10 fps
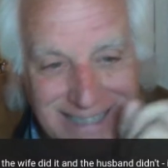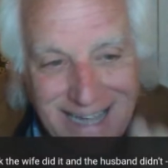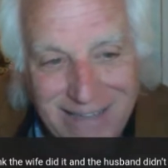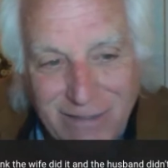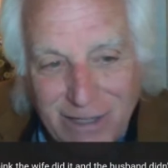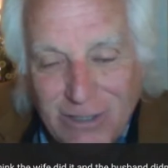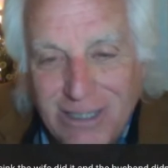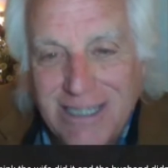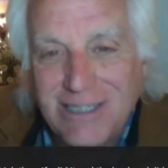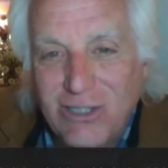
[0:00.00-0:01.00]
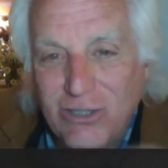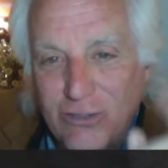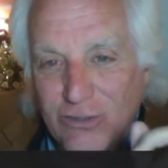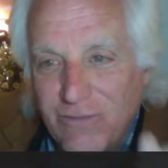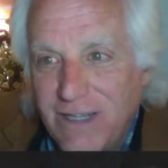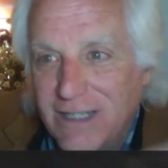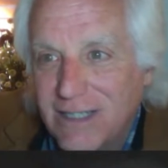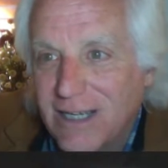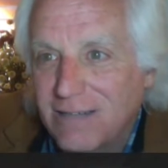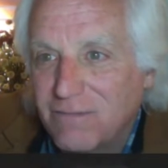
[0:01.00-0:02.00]
ethical issues,
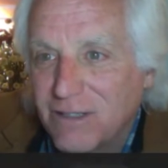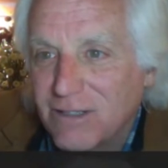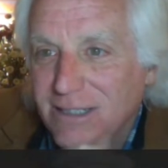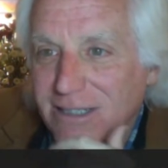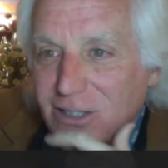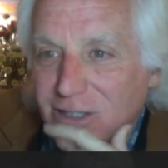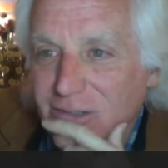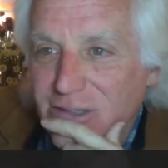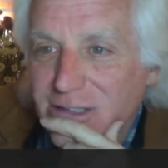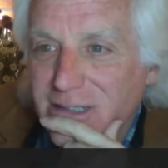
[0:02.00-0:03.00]
philosophical issues.